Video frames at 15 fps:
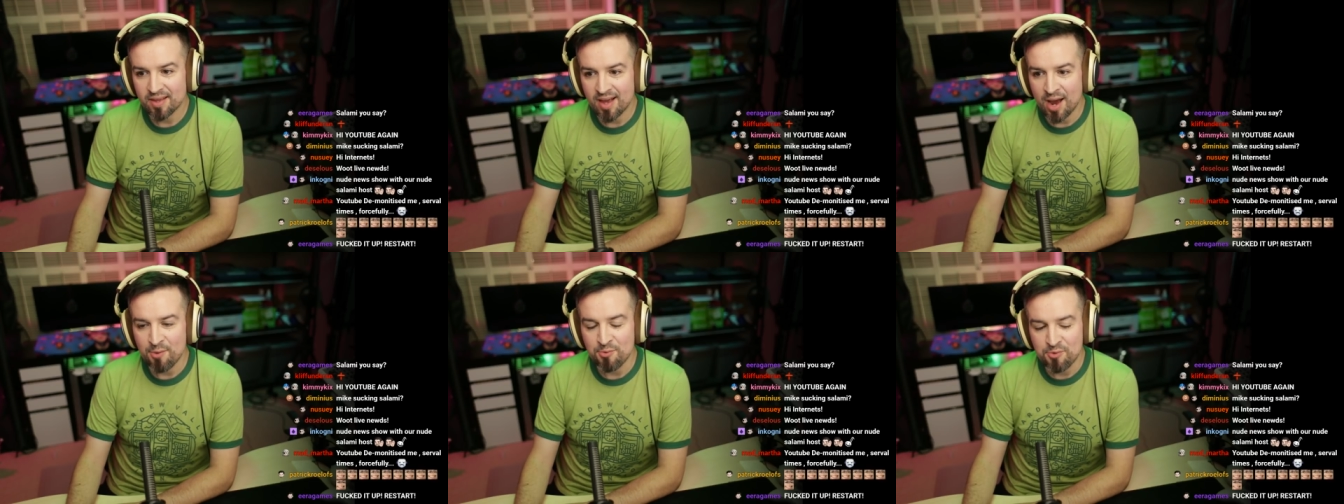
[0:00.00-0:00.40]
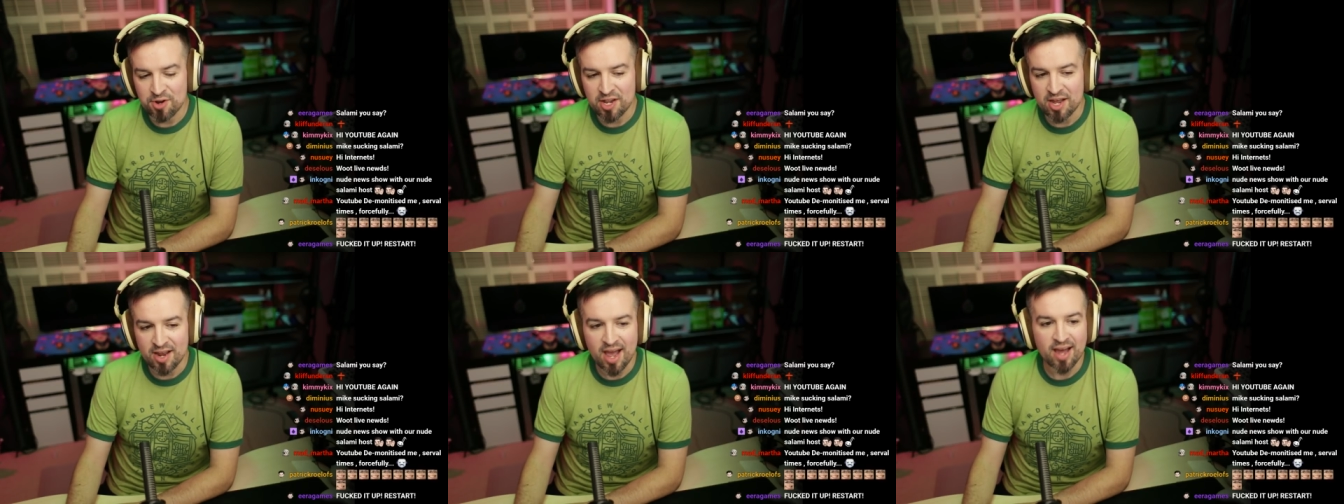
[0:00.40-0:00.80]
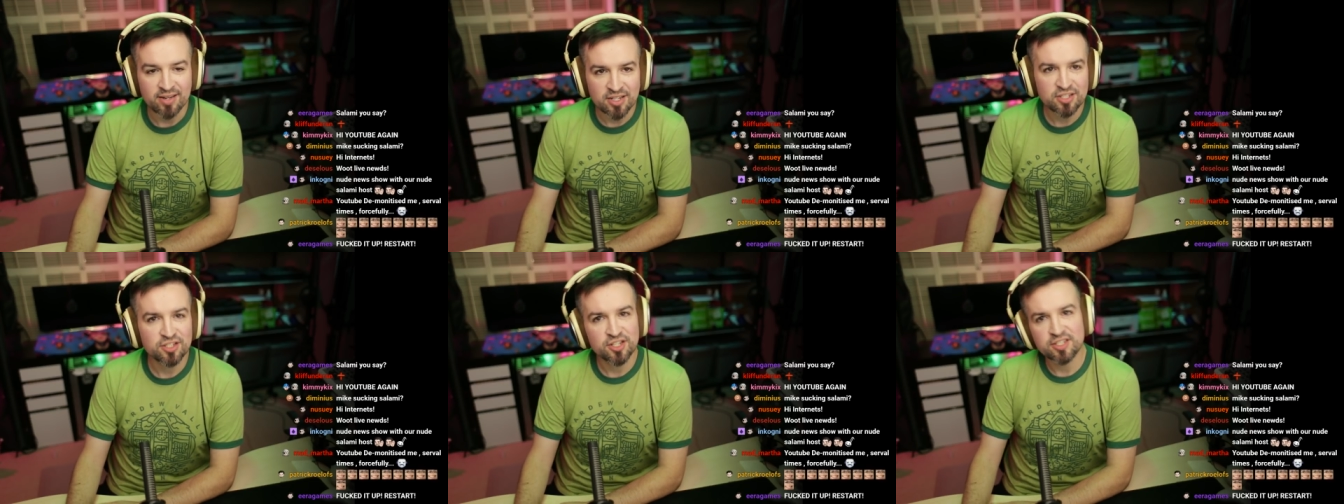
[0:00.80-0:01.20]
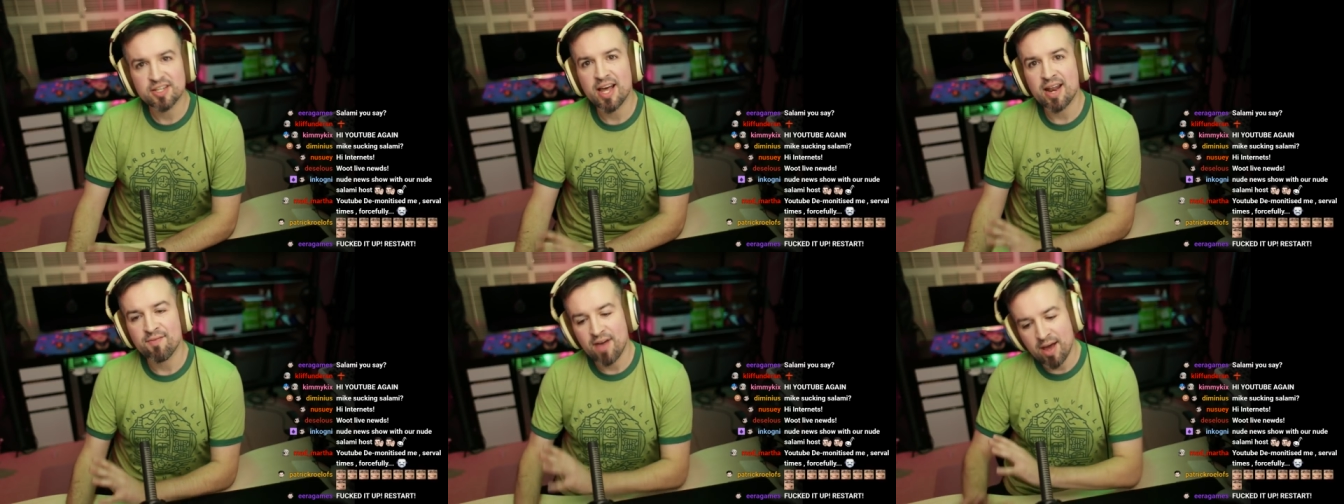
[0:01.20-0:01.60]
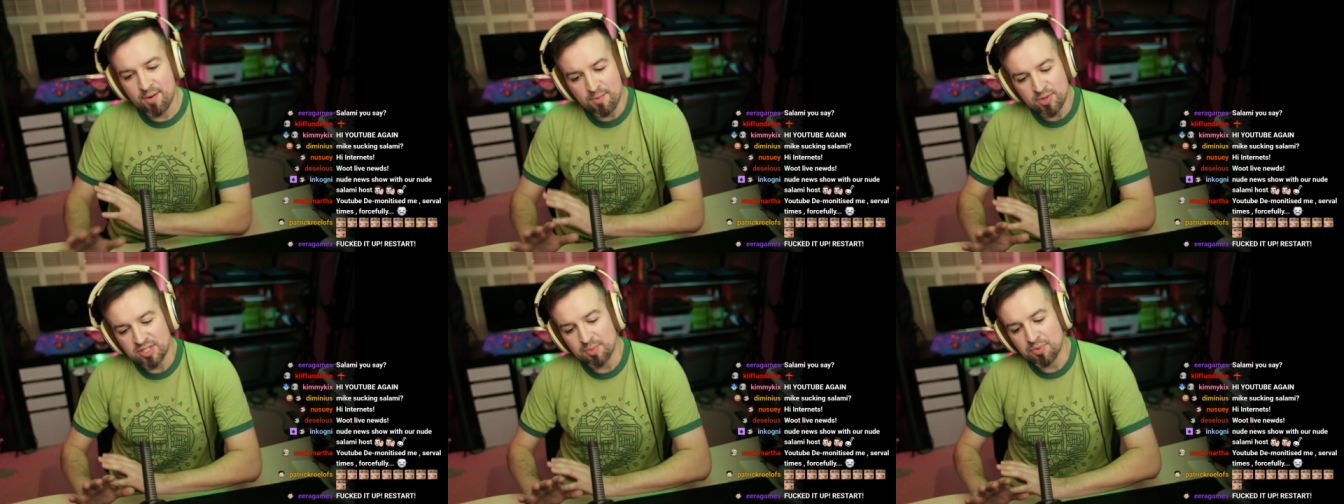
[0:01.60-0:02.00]
really, just to kind of, I
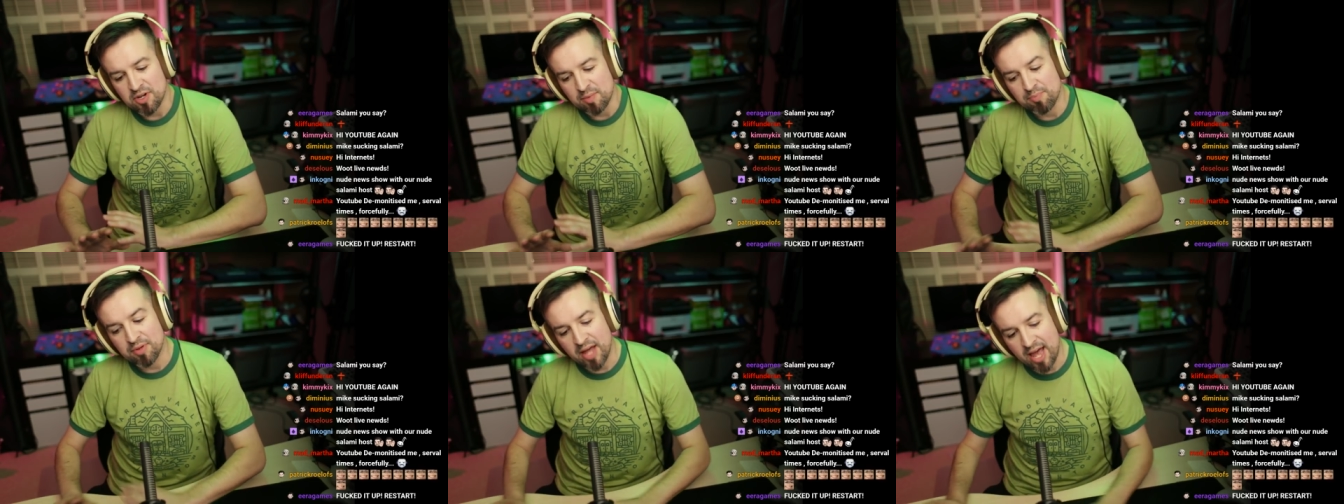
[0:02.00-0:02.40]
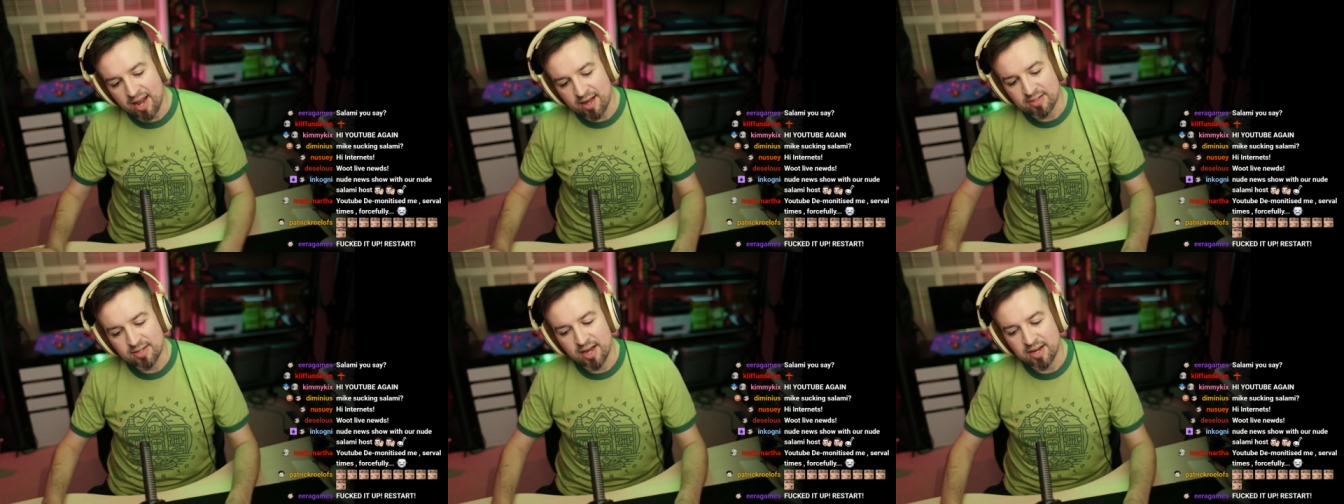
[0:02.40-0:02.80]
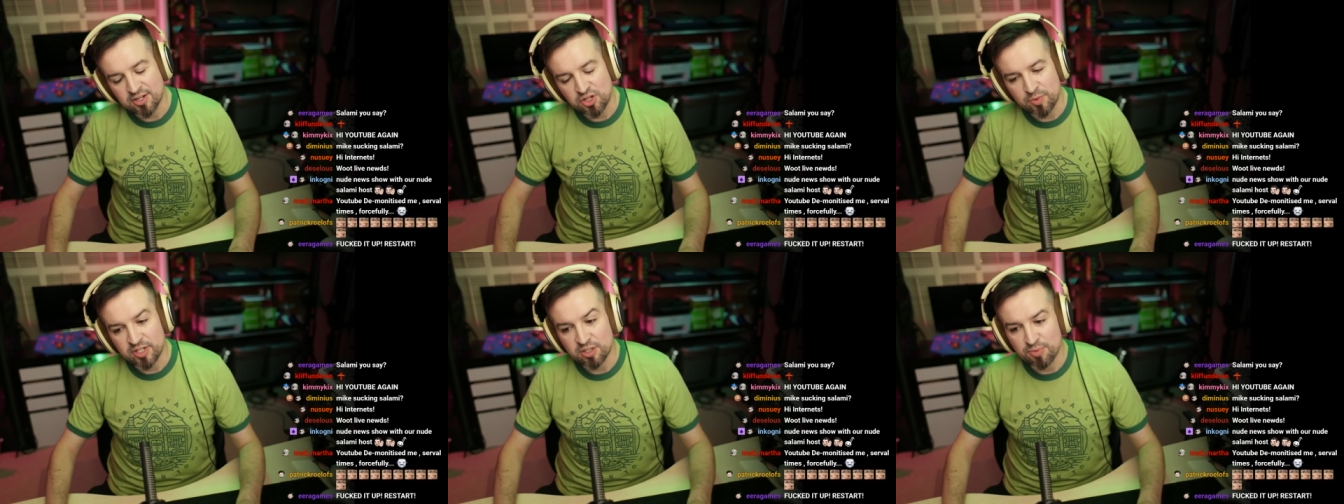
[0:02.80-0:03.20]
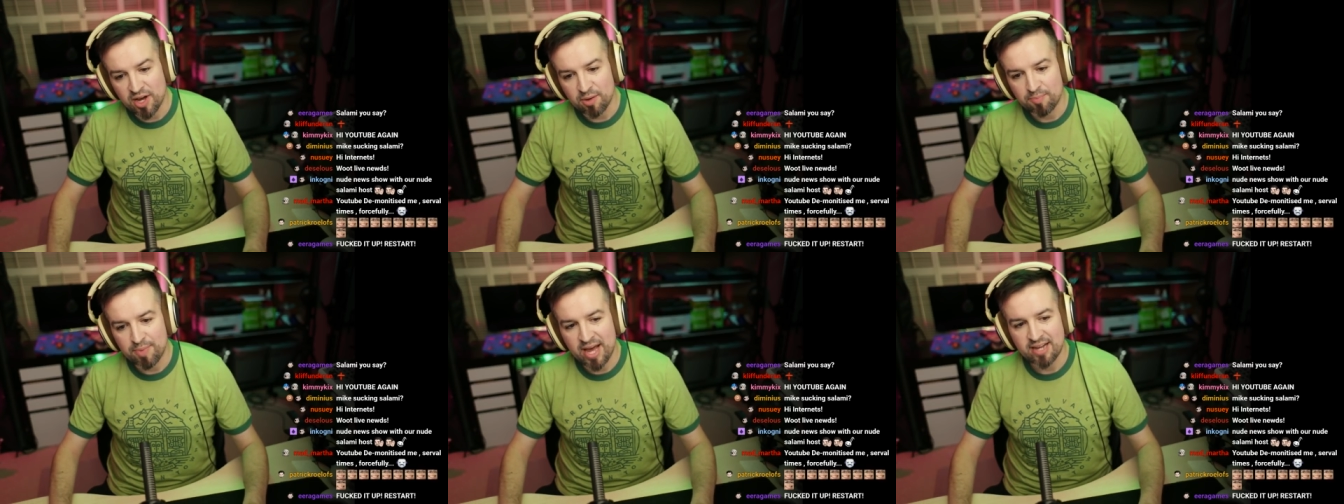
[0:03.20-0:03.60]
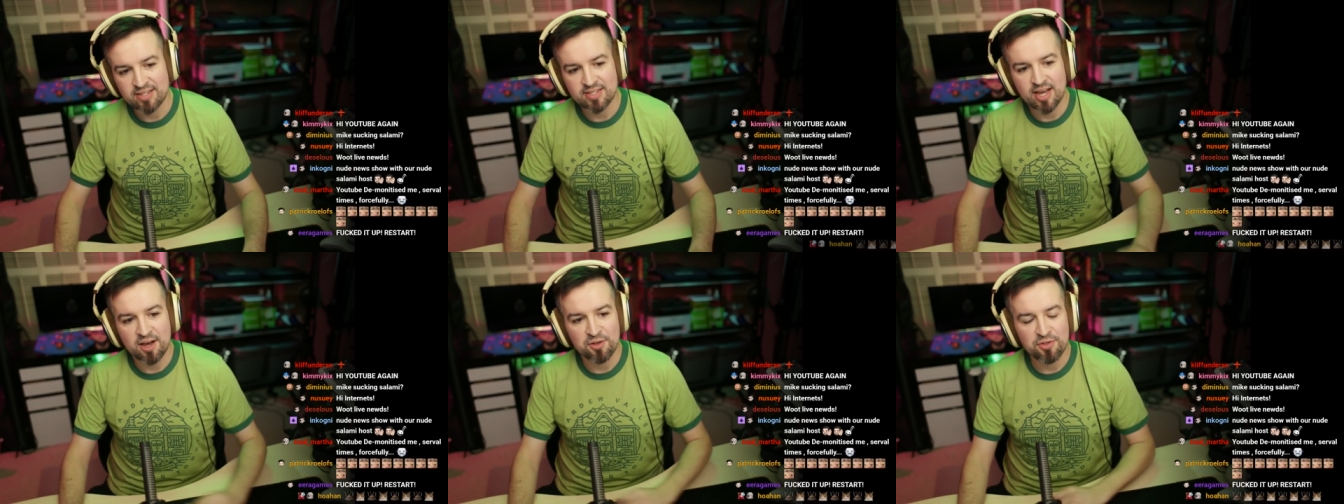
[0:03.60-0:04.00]
wasn't really planning on talking too much about
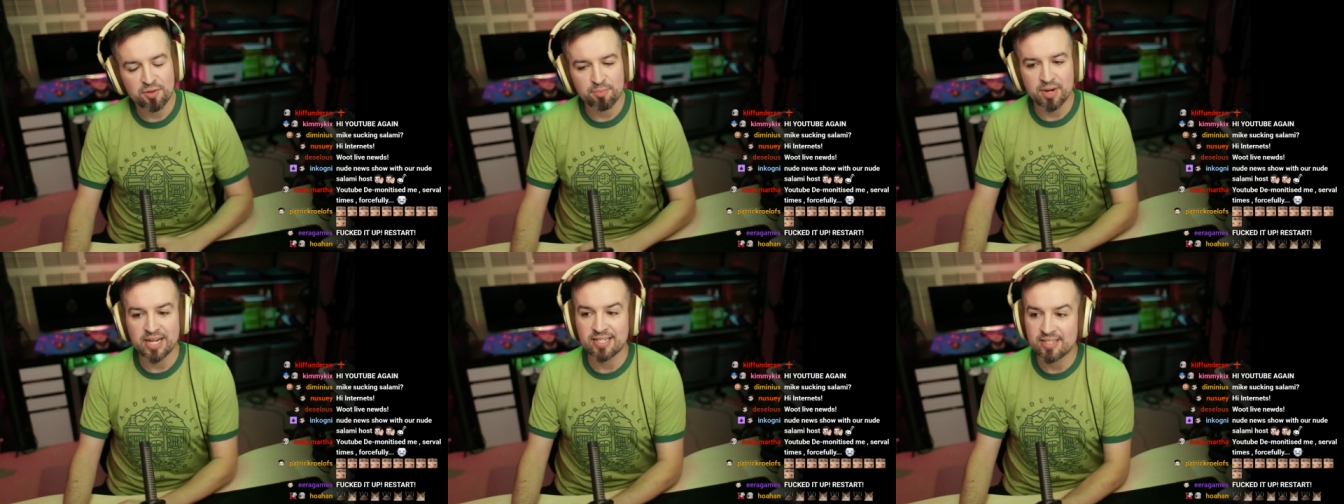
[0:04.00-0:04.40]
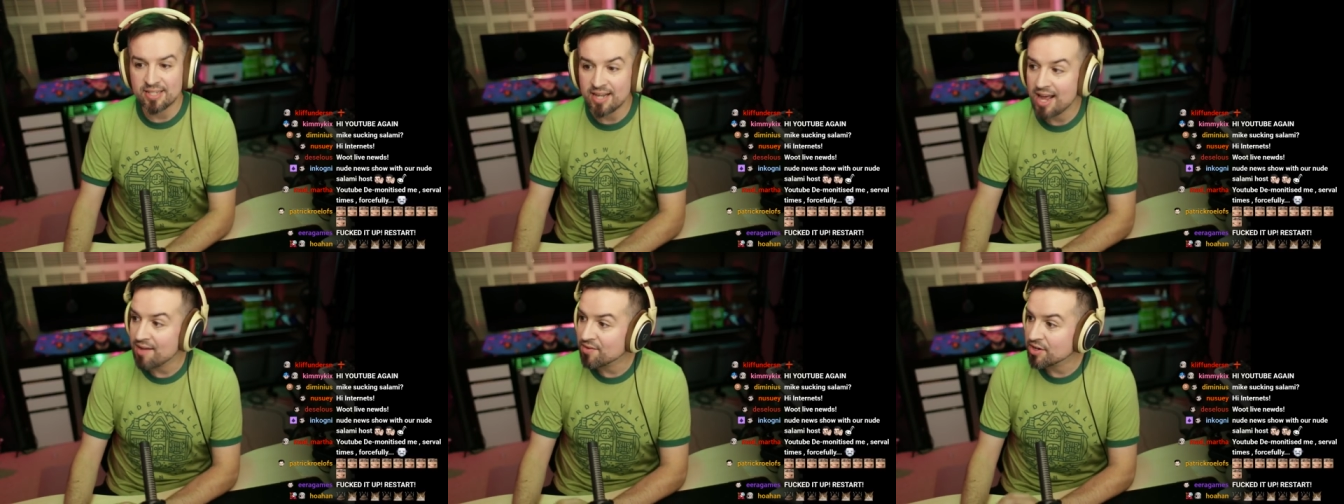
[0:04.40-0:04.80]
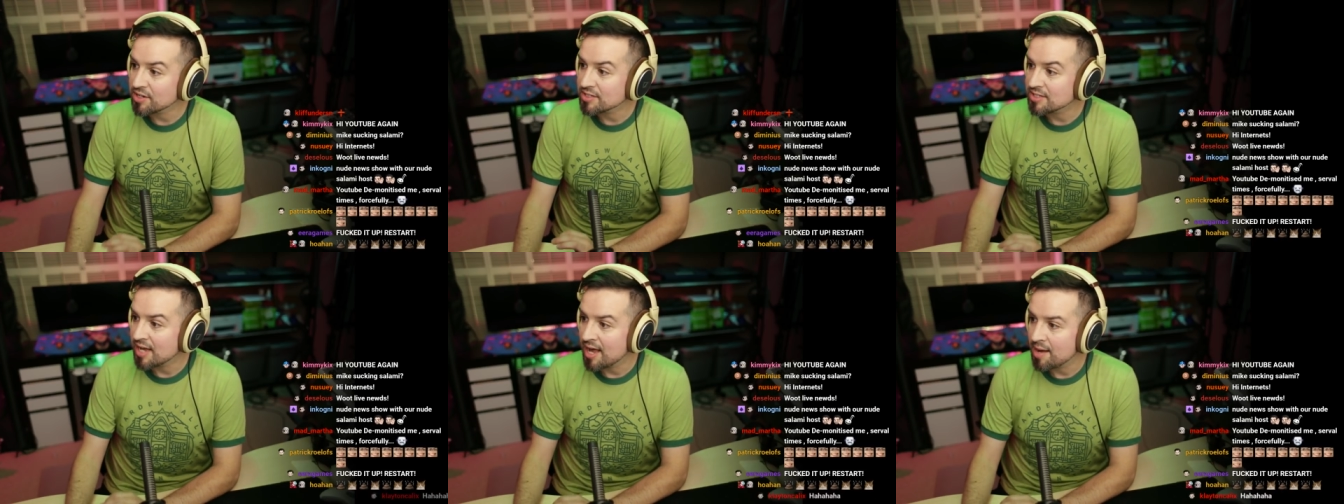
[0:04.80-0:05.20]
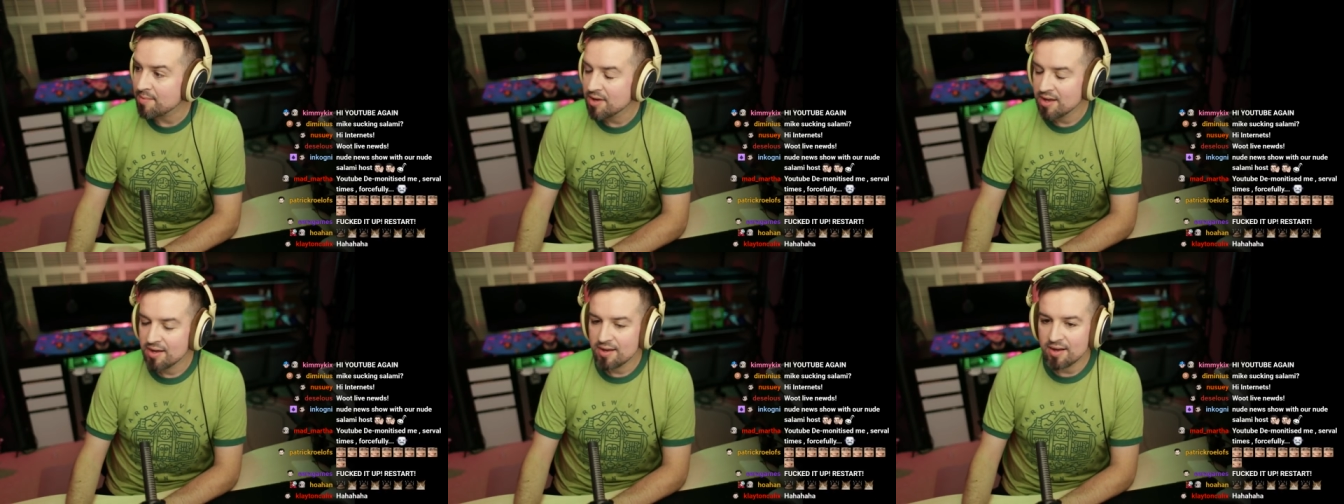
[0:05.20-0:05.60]
PAX South, but I did have a good time.